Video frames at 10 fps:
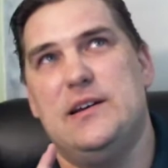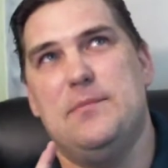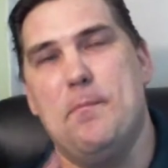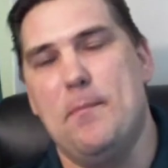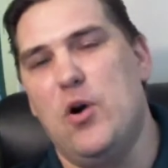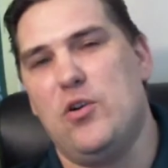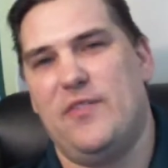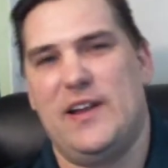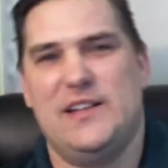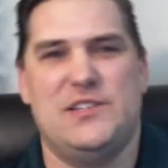
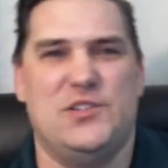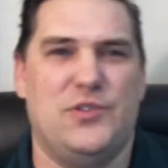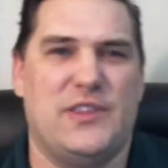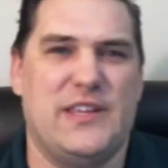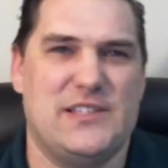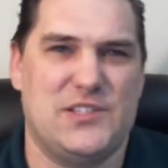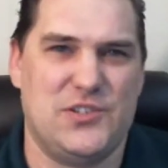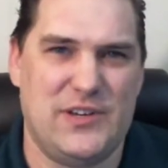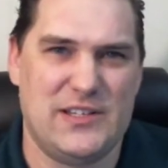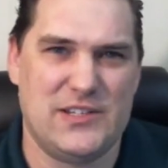motivated to do the things that
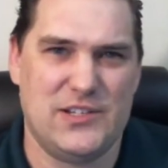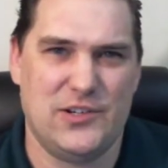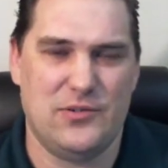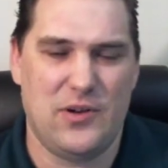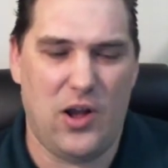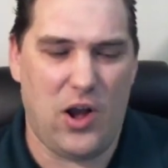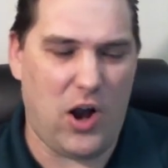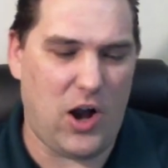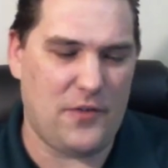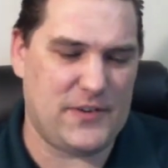you need to do
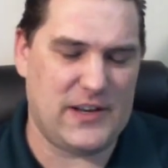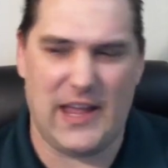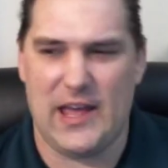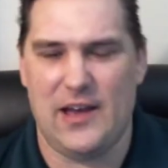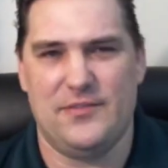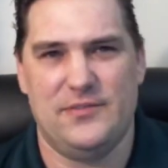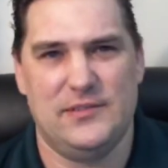often have